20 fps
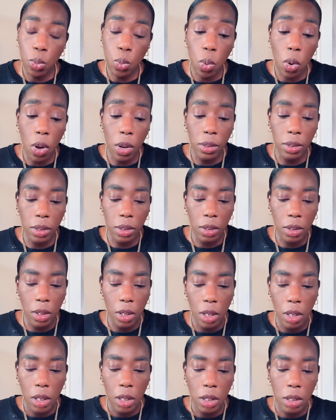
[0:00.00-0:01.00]
one,
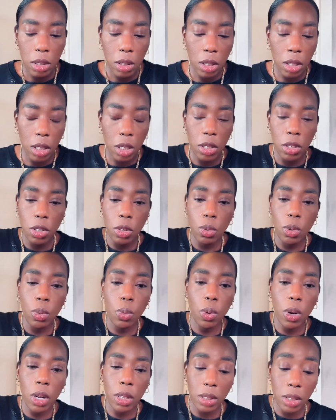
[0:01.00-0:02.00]
the newer
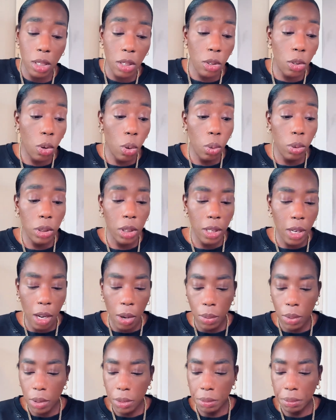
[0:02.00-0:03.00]
one, the Golden
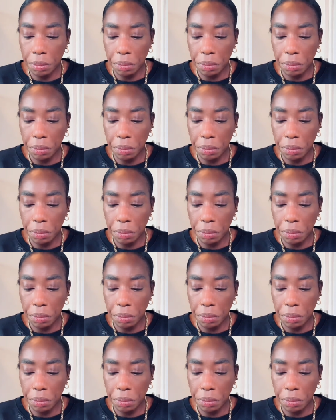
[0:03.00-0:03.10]
Hour.